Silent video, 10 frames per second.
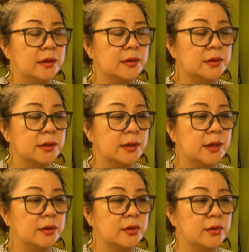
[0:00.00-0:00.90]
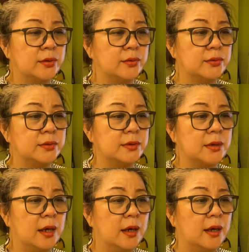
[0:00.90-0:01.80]
internet news,
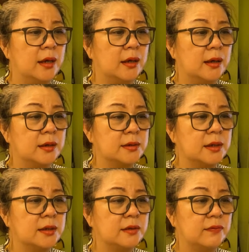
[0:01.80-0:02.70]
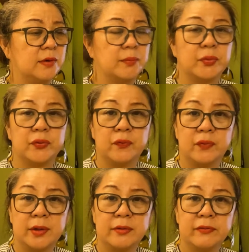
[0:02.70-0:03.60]
uh, scientific
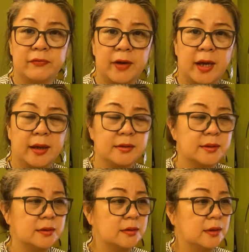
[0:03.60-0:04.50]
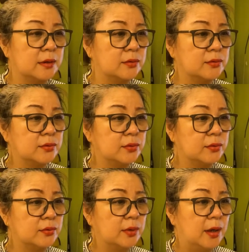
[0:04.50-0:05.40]
proven facts, and
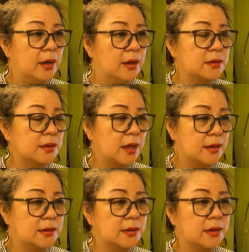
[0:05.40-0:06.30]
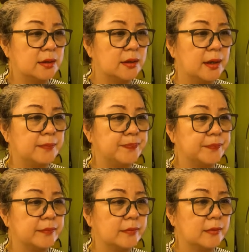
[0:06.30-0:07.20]
also statistics that
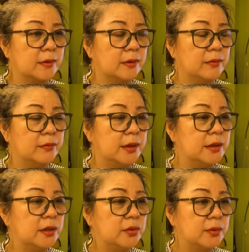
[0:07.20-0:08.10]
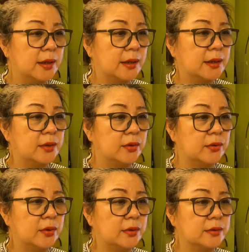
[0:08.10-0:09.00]
whether you like it or
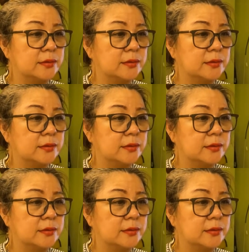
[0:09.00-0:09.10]
not,